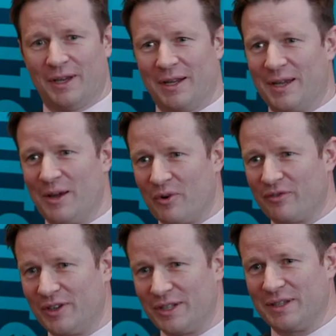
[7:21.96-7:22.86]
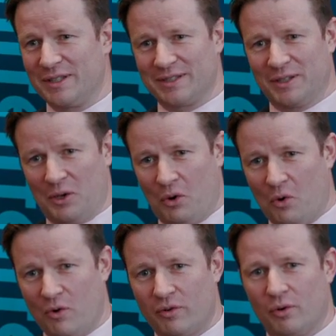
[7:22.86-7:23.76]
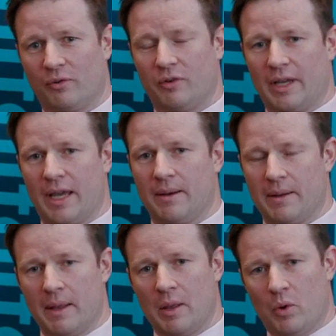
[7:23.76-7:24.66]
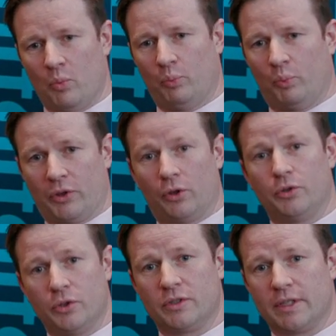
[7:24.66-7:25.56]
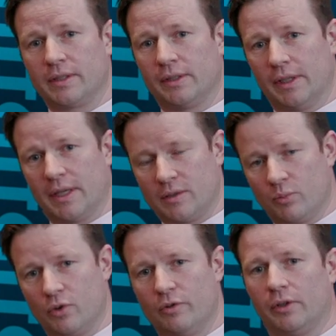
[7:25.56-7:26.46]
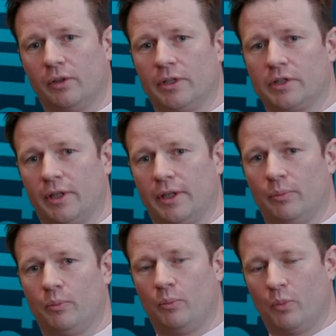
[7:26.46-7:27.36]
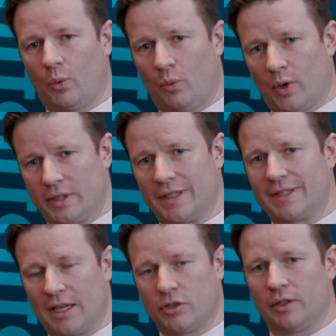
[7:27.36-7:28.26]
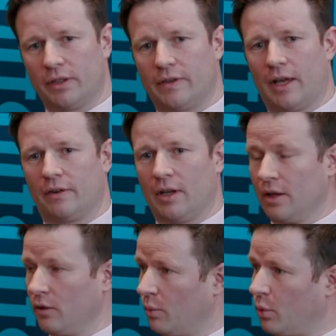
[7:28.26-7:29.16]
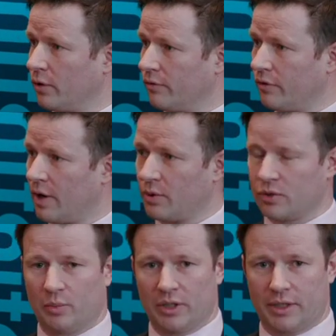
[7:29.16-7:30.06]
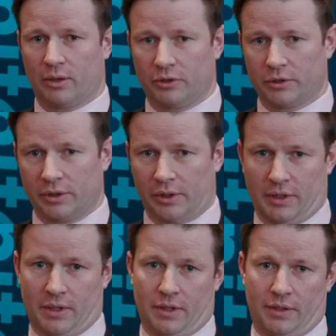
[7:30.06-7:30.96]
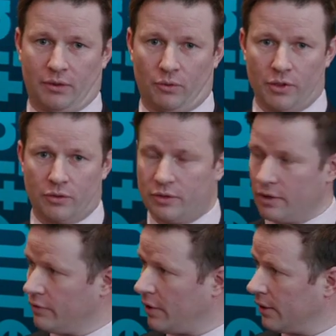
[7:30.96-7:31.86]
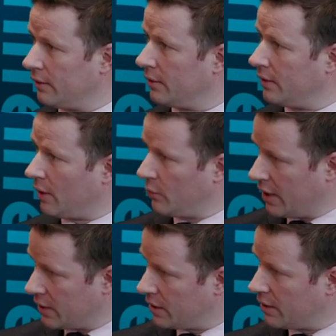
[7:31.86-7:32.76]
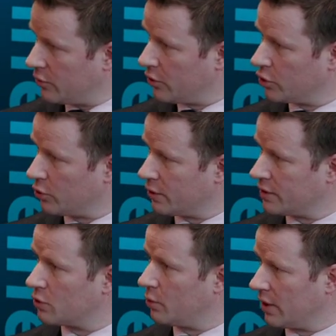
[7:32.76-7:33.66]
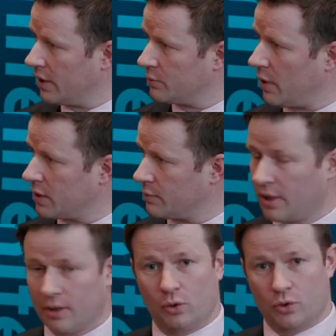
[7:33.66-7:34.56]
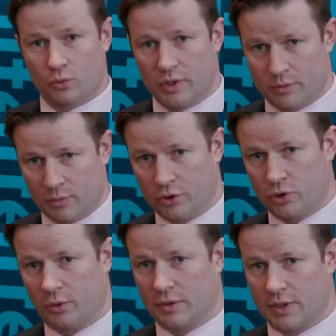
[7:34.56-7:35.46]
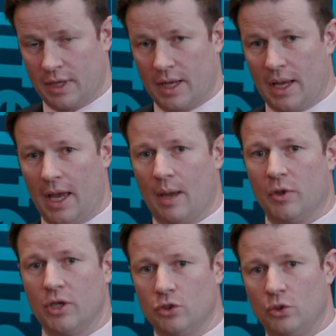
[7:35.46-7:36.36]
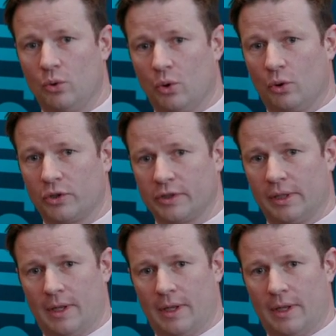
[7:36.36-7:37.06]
And again, we're finding this over and over again. But the good news is it's improving all the time. But what's essential is that the reporting frameworks are built out, that they're iterative on, that we get to limited assurance as quickly as possible, and of course reasonable assurance in due course.